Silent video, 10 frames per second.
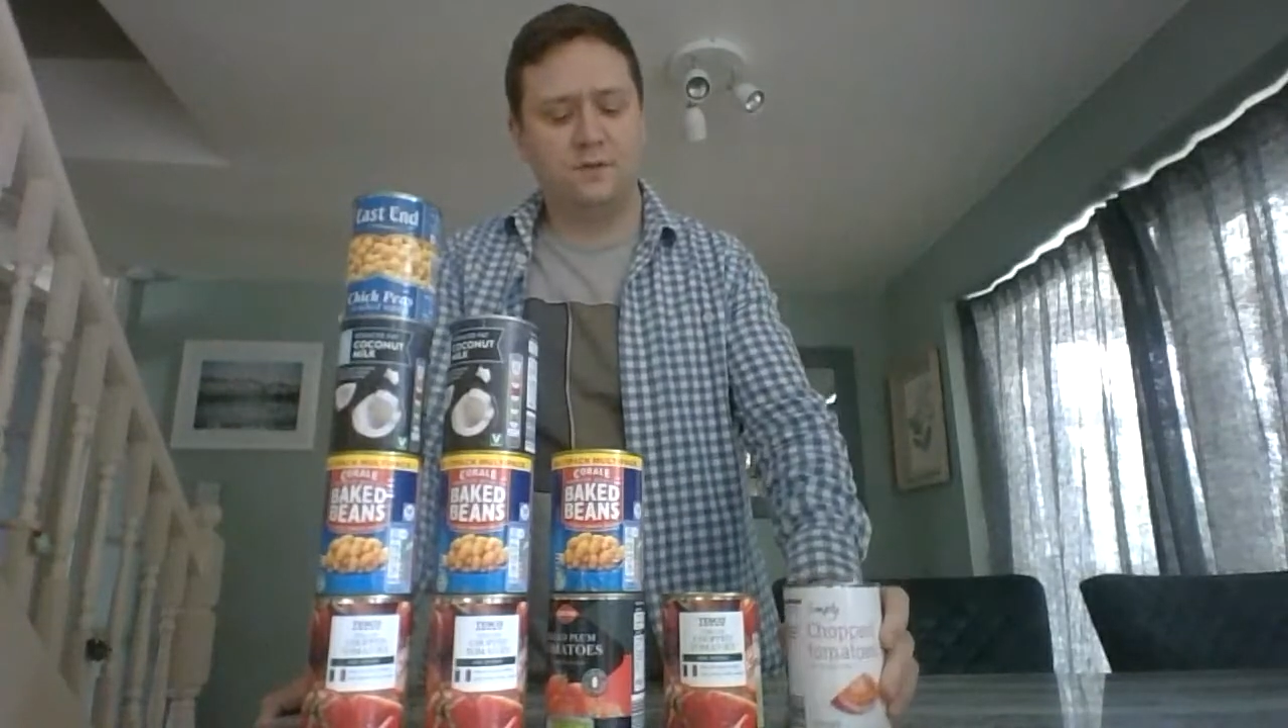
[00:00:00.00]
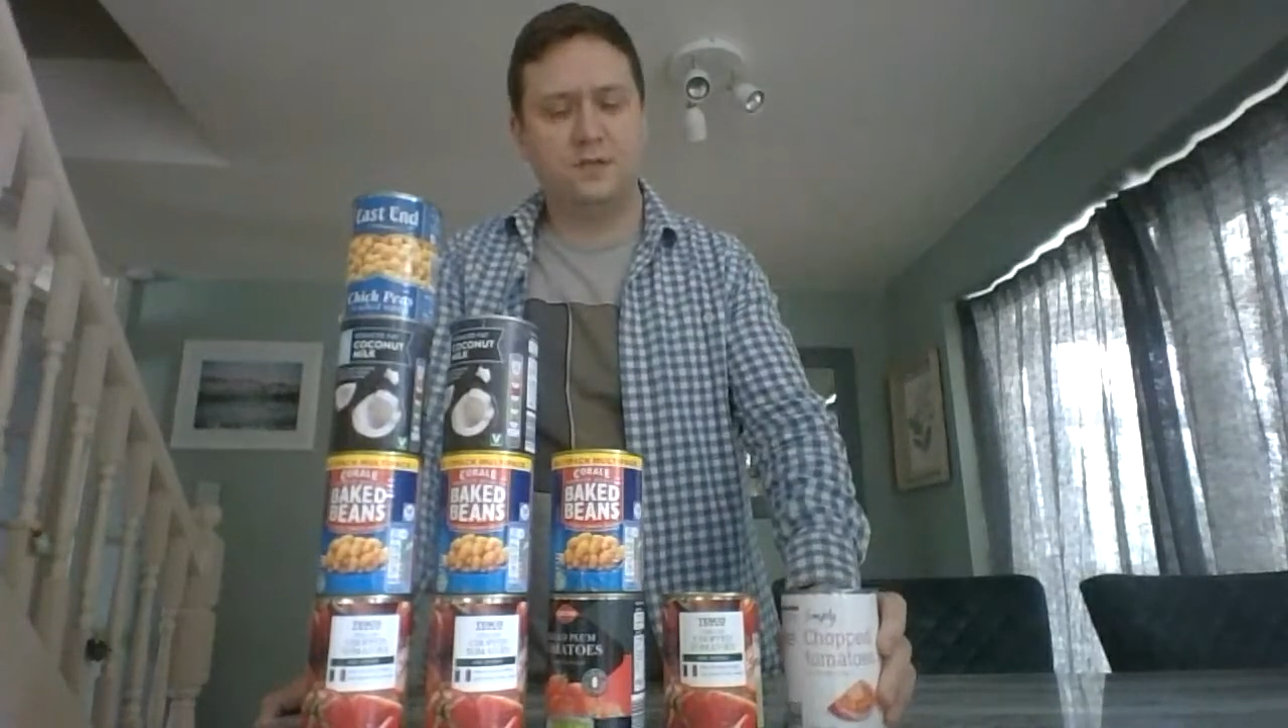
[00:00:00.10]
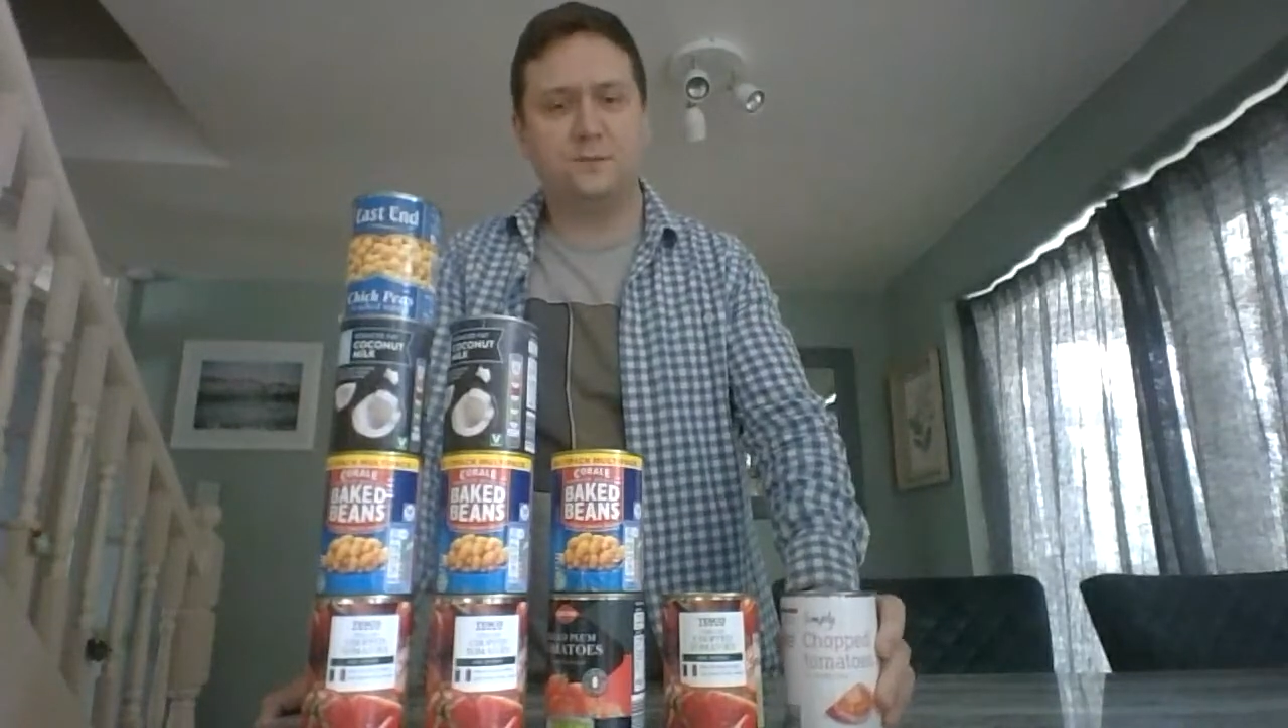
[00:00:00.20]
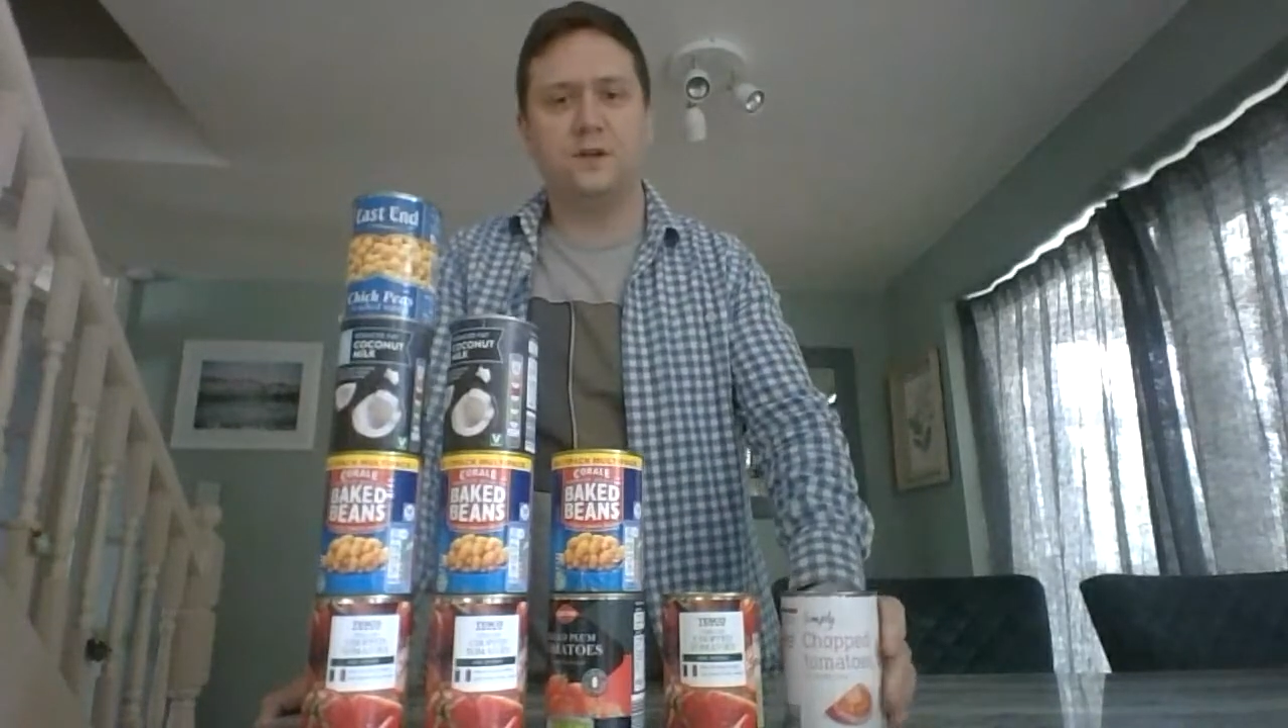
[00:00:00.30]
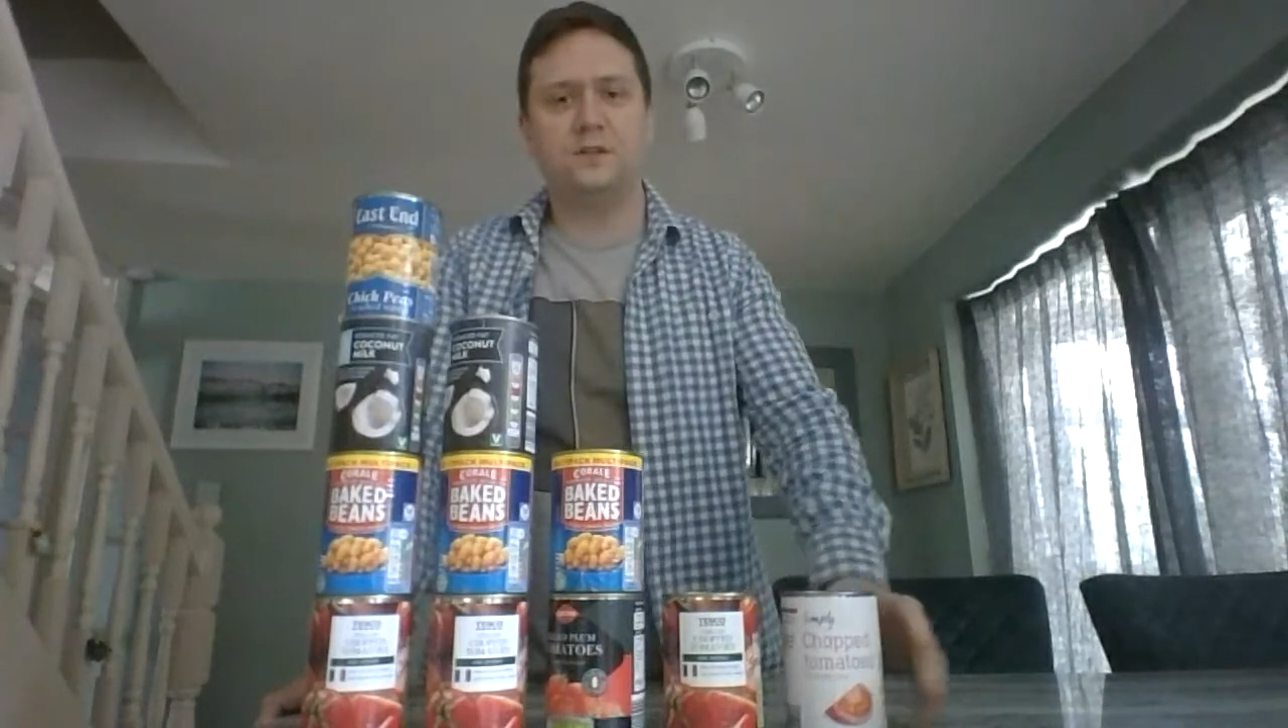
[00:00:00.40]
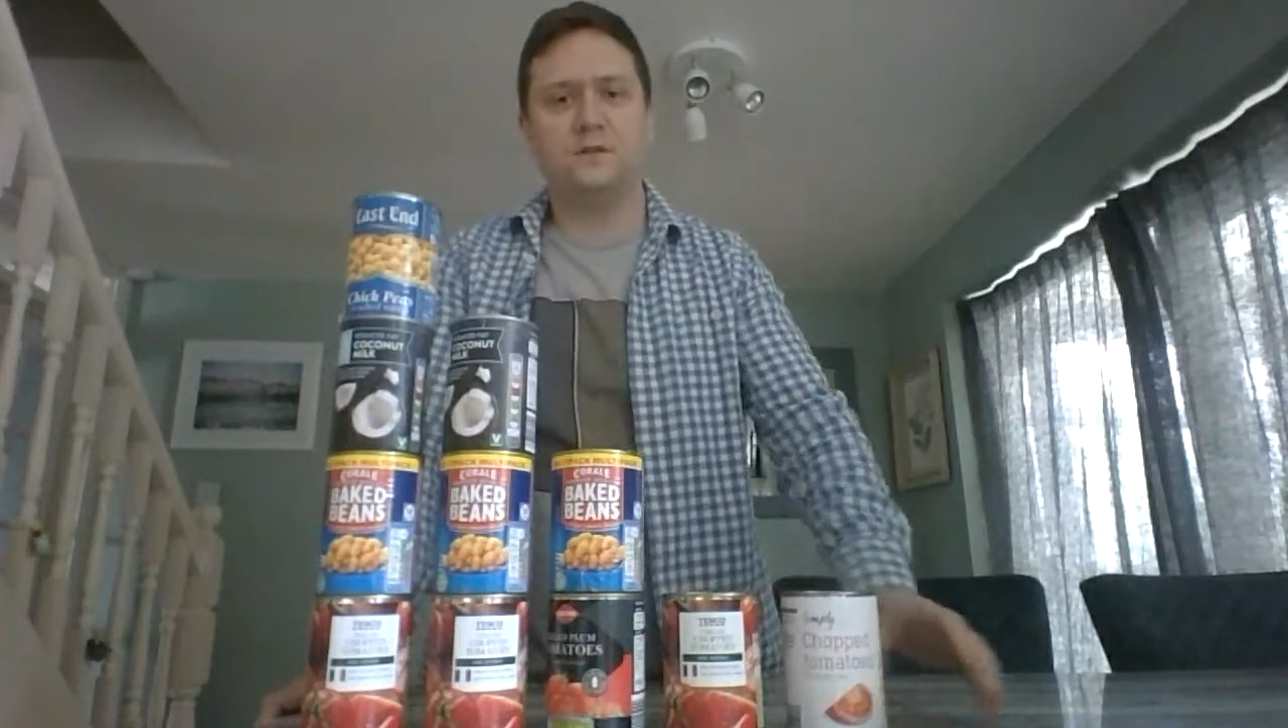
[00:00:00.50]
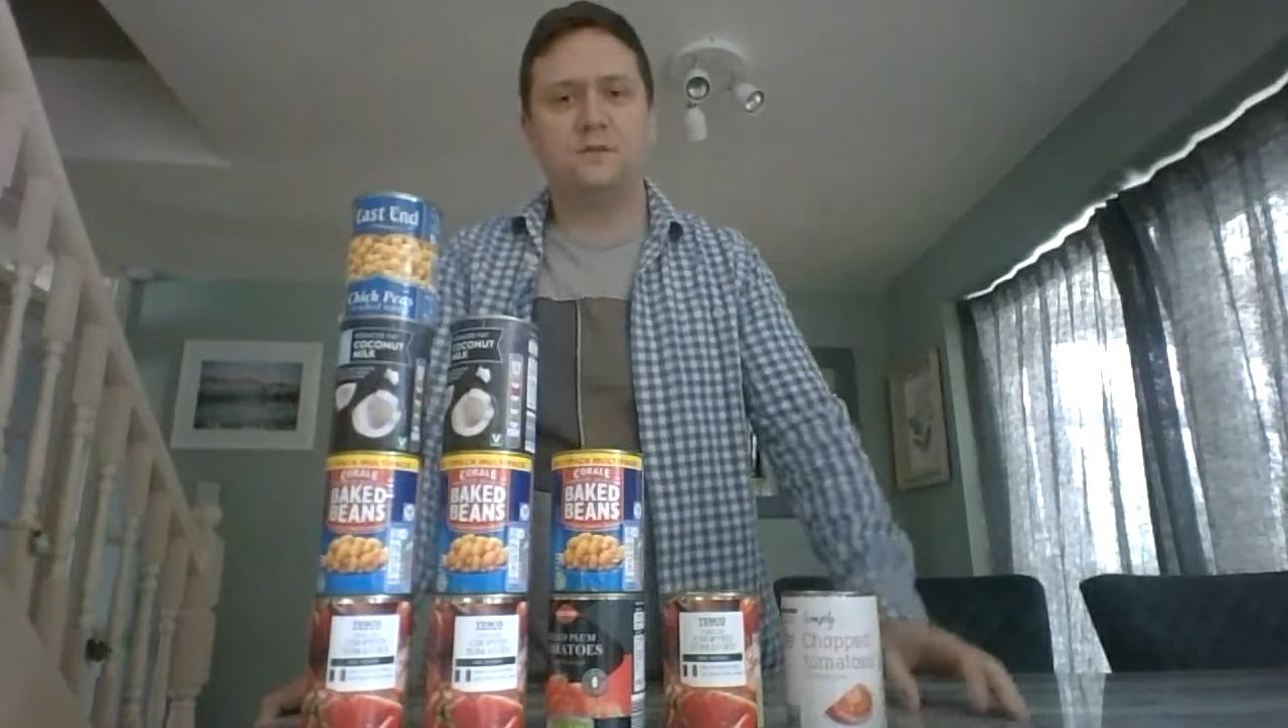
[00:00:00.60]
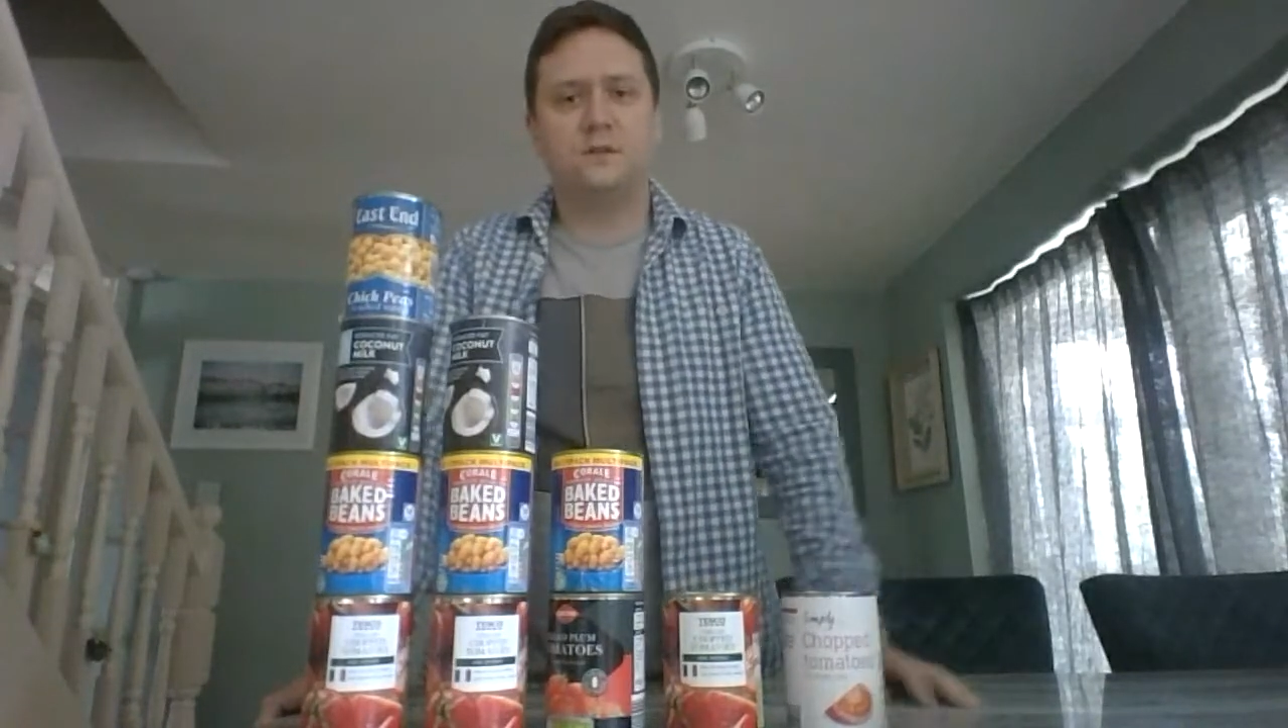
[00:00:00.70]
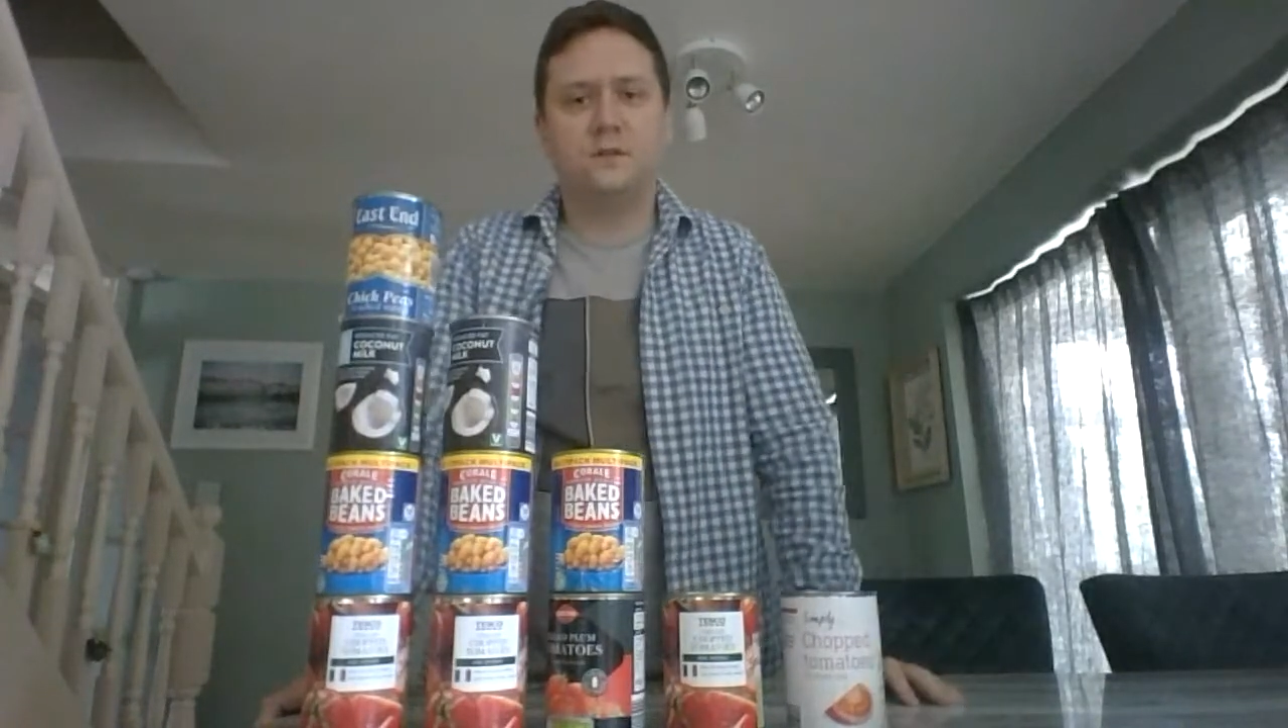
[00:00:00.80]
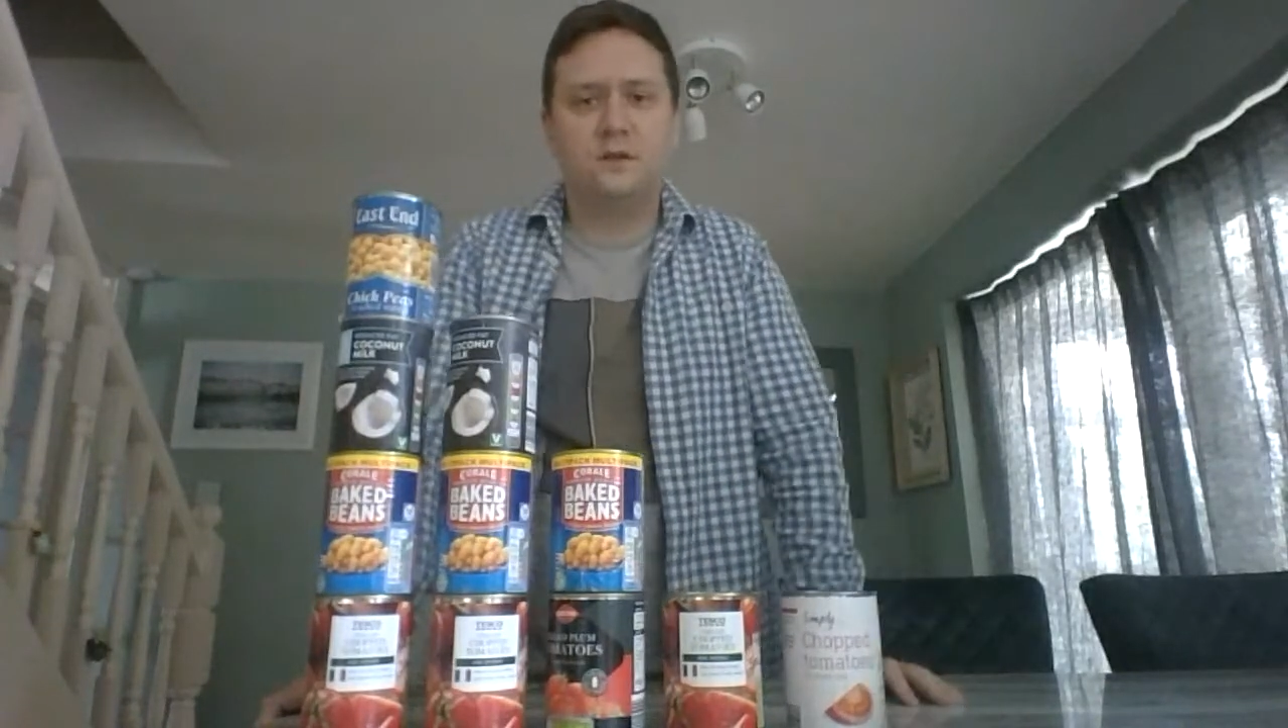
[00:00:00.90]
tomatoes,